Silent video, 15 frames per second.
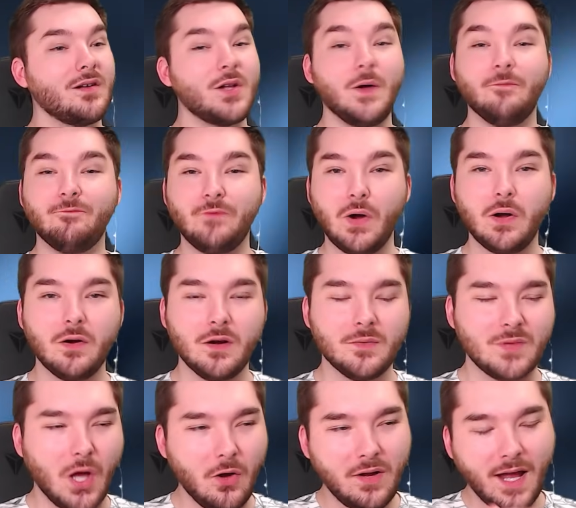
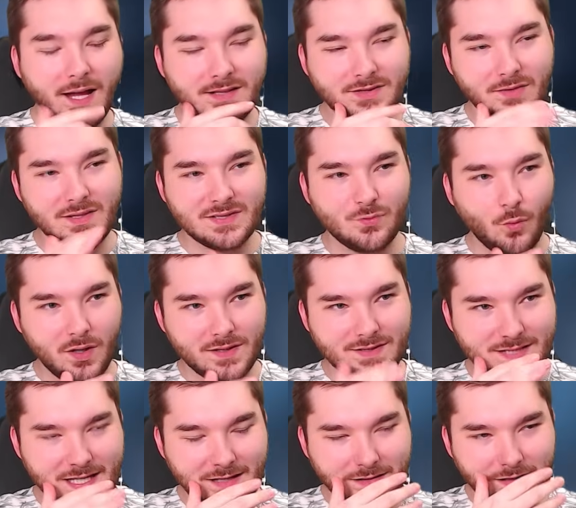Confirmed! Okay, so this was
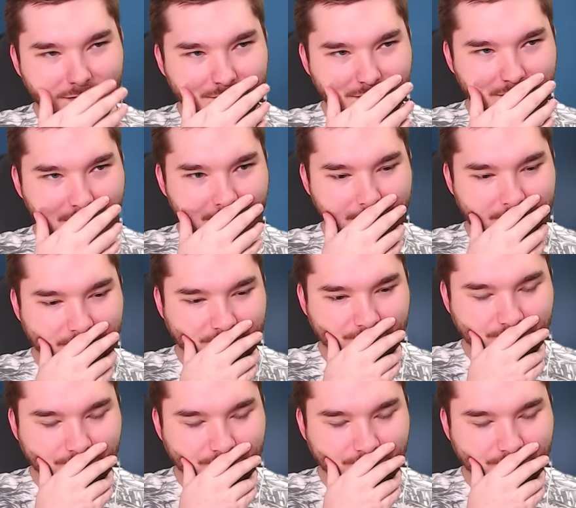ten years ago.